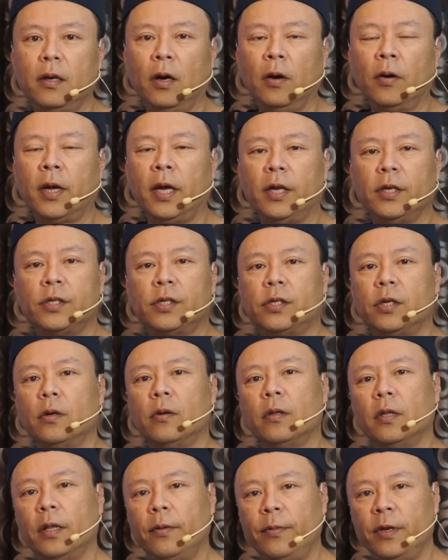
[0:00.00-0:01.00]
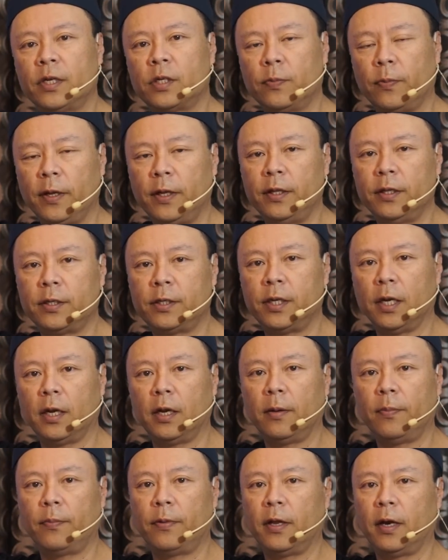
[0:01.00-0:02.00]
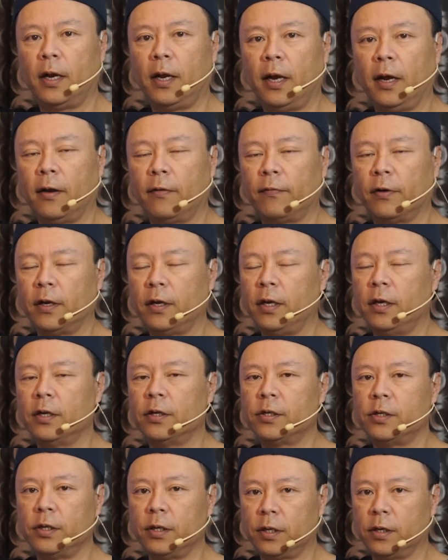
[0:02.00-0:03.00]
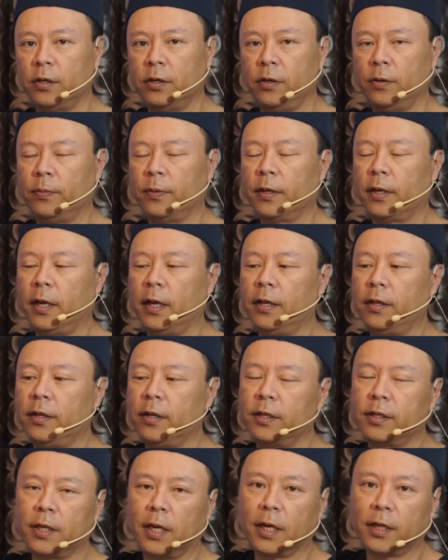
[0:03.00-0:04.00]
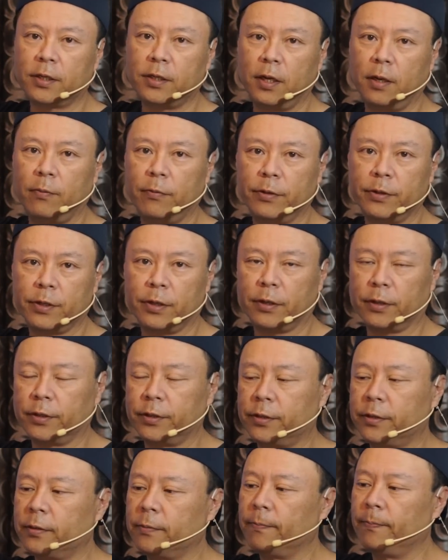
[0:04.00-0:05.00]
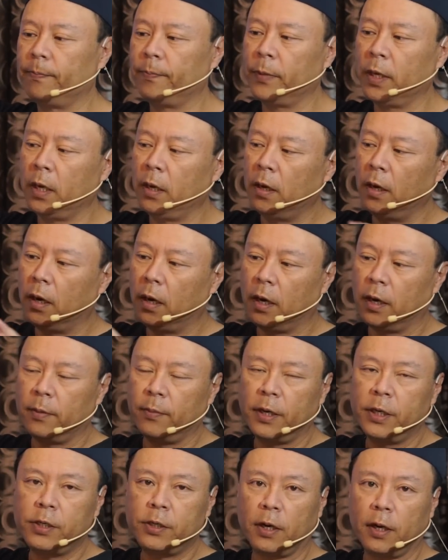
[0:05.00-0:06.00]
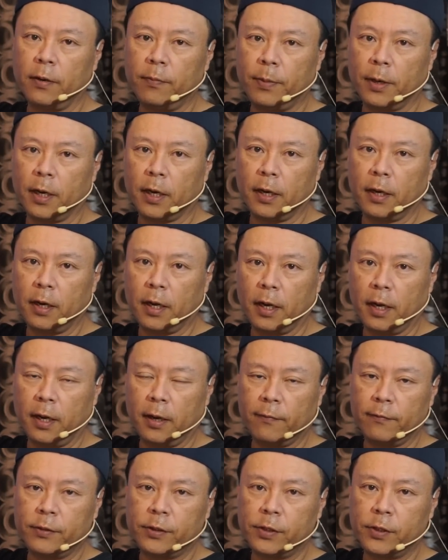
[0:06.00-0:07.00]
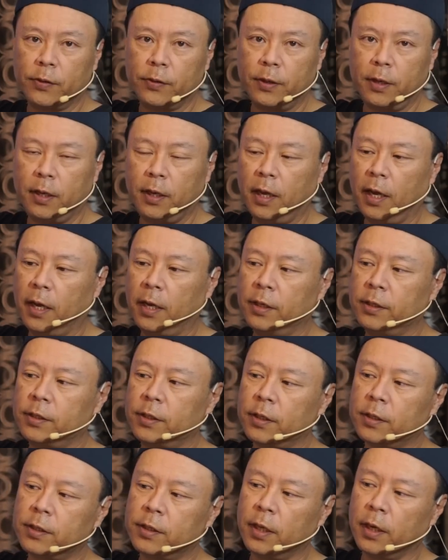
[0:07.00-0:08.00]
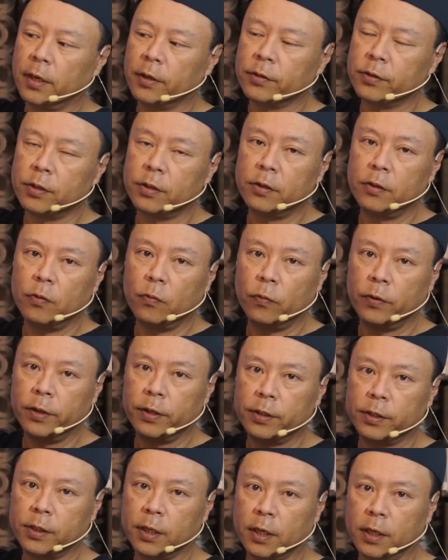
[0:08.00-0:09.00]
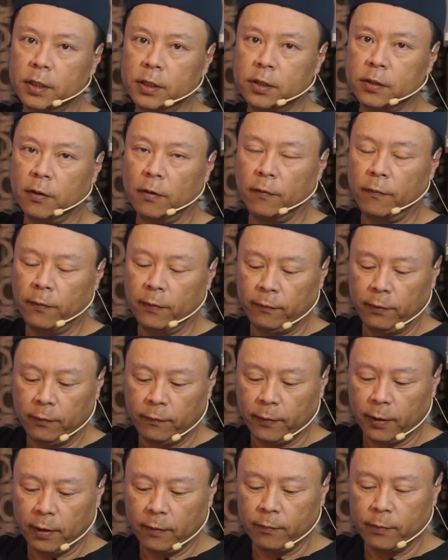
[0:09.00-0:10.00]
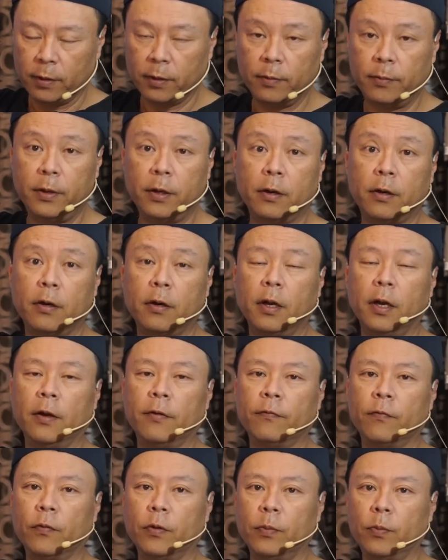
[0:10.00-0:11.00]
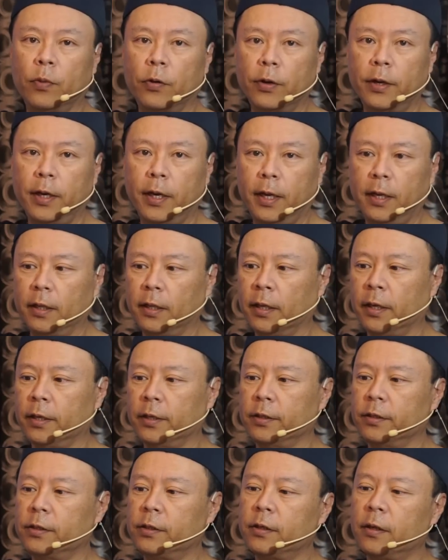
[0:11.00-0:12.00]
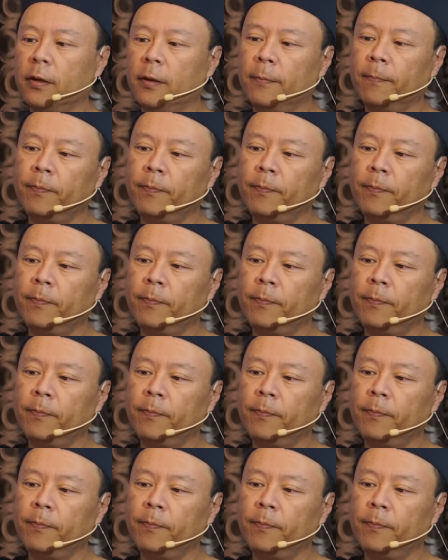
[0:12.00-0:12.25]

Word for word: Okay, so let me explain the setup that I have right here so you can duplicate the exact same results. On my tripod, I have a Sony a6000 with a Zeiss 55mm f1.8 lens.